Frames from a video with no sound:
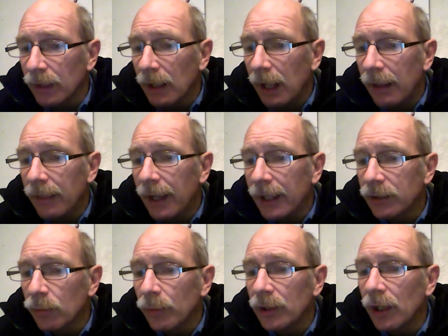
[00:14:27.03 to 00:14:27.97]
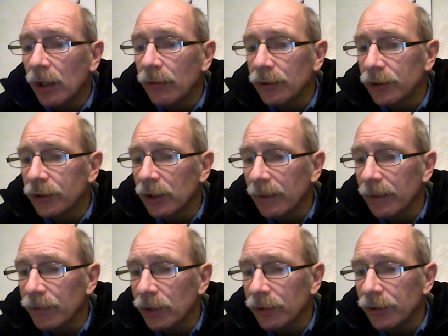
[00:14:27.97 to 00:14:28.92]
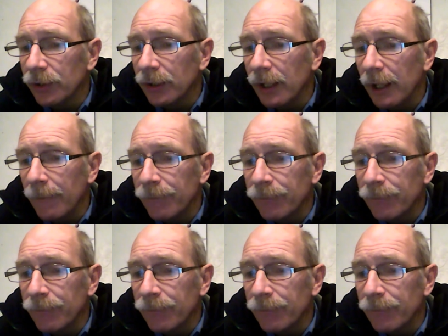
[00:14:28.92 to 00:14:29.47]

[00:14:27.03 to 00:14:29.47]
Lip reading: And that's what we don't see. You can see there.